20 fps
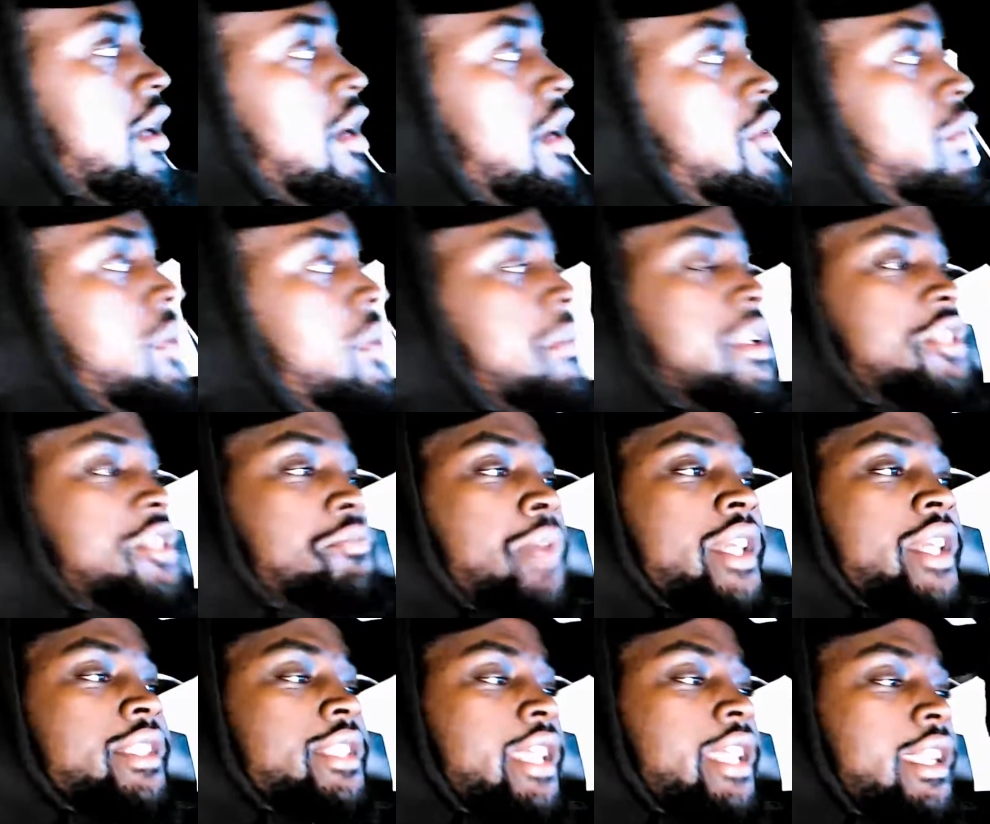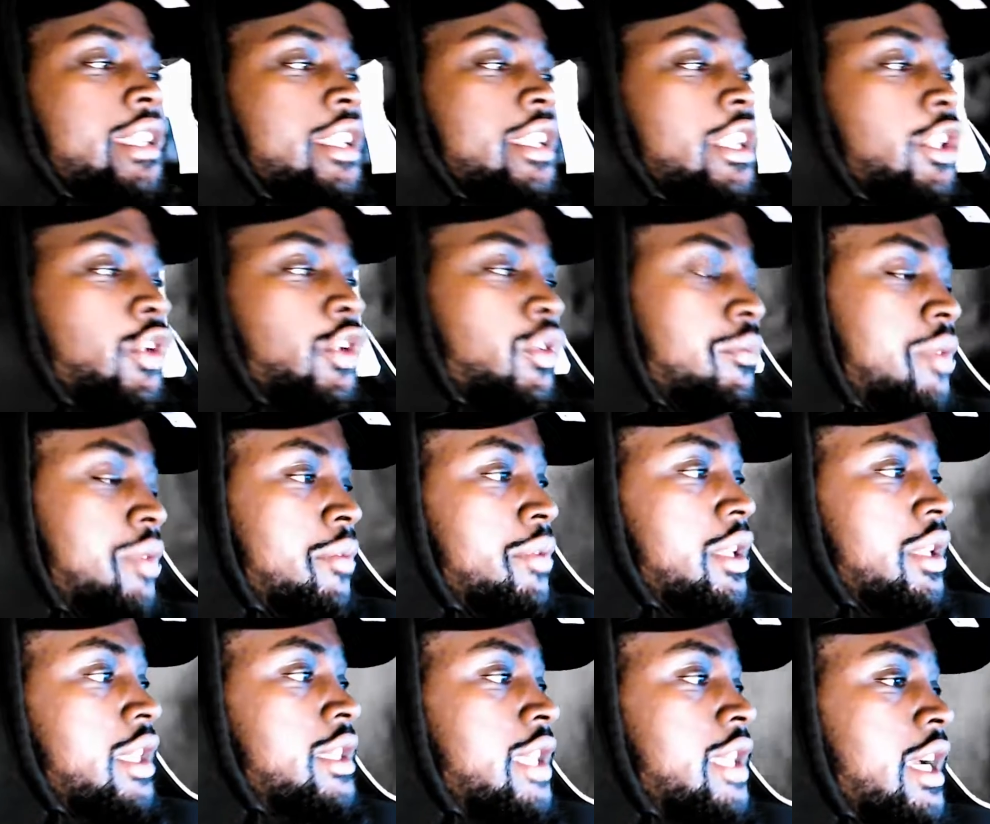We've been spectating a little bit, but
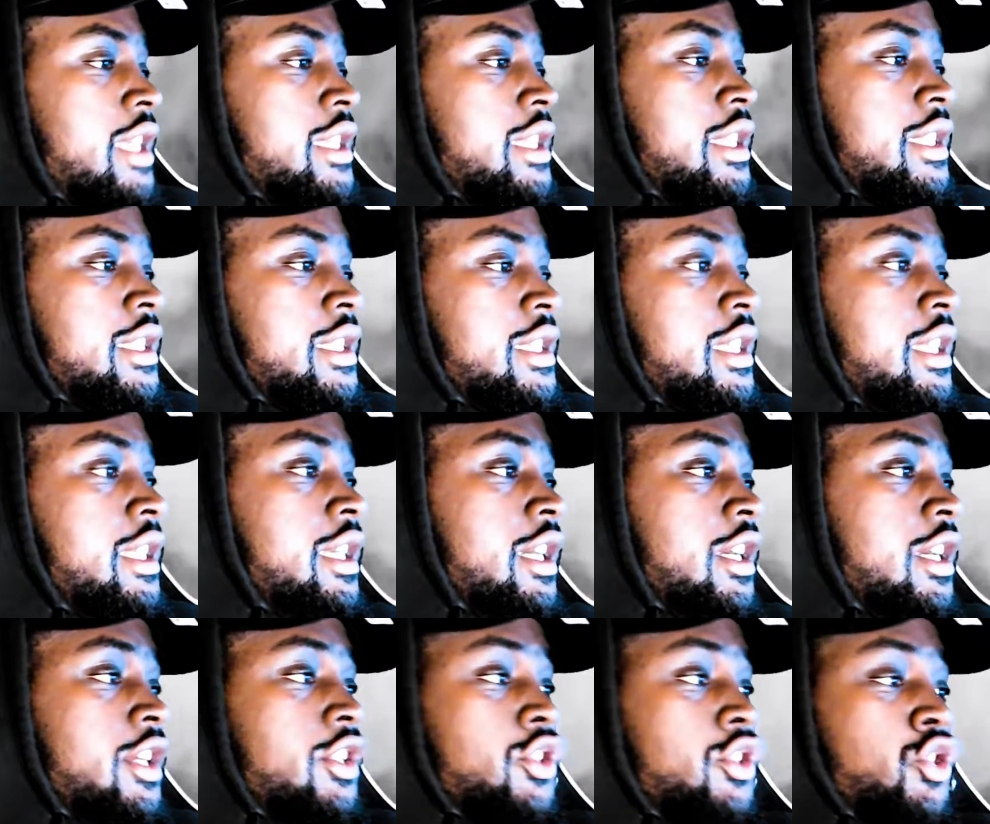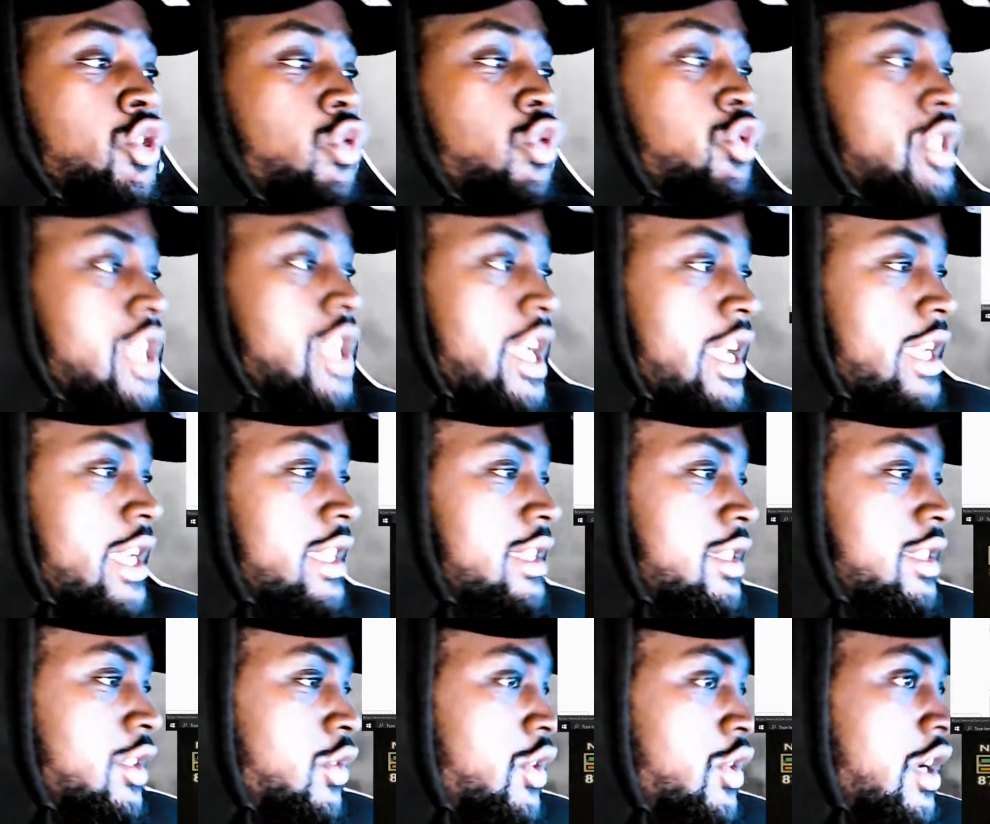let's actually see. two
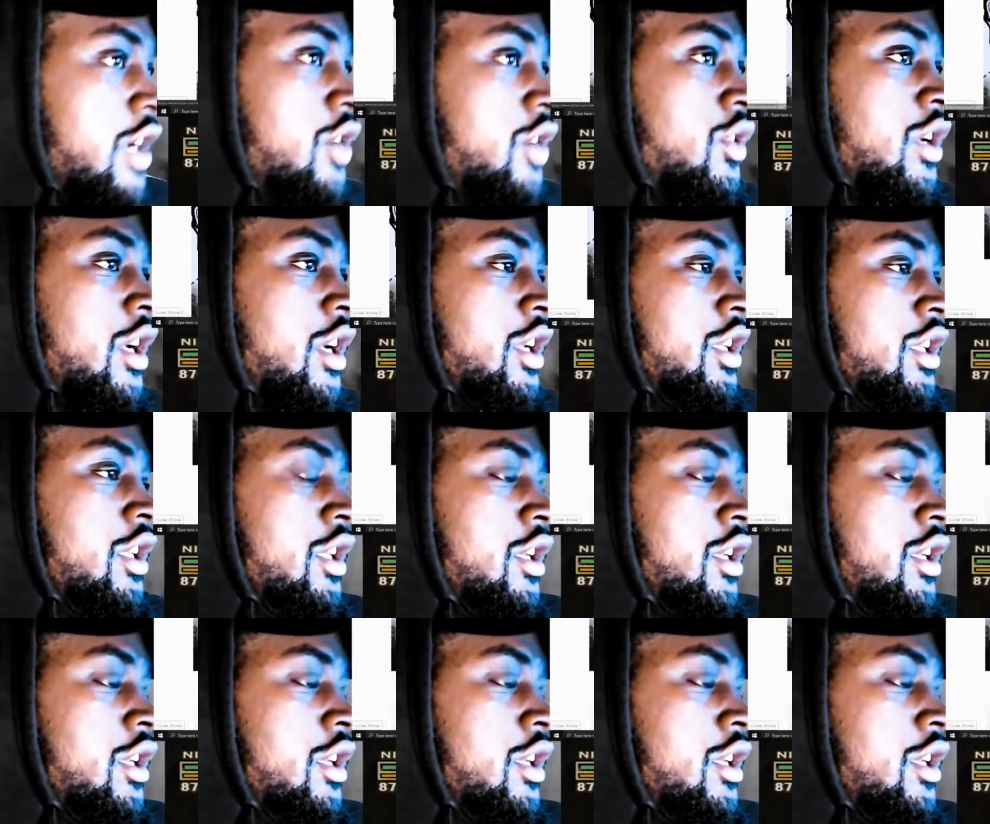Chainz, okay, okay.